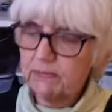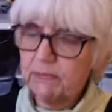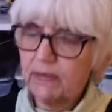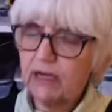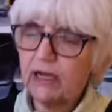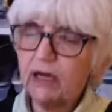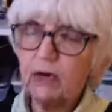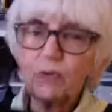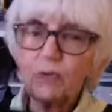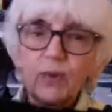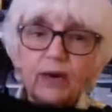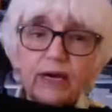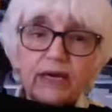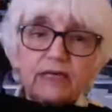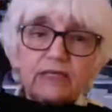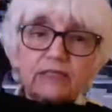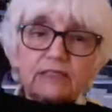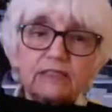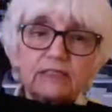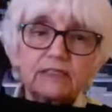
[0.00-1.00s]
bag
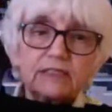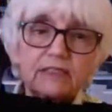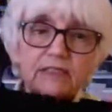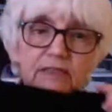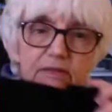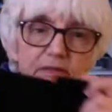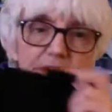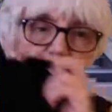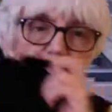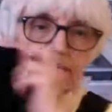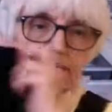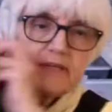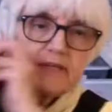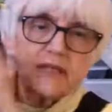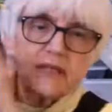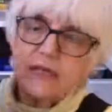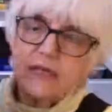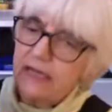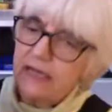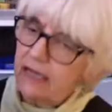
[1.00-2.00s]
waist
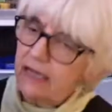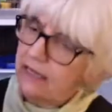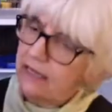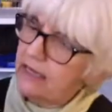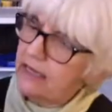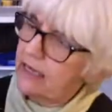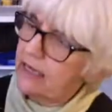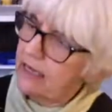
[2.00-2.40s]
and they